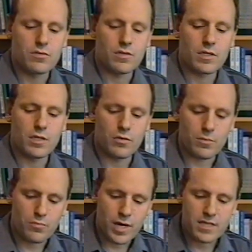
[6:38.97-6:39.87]
You
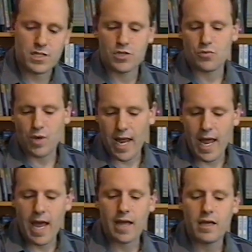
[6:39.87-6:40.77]
can press and
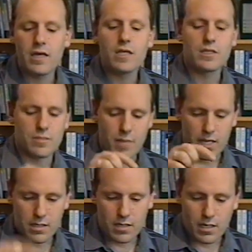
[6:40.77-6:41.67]
drag to
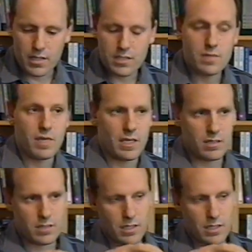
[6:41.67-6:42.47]
make it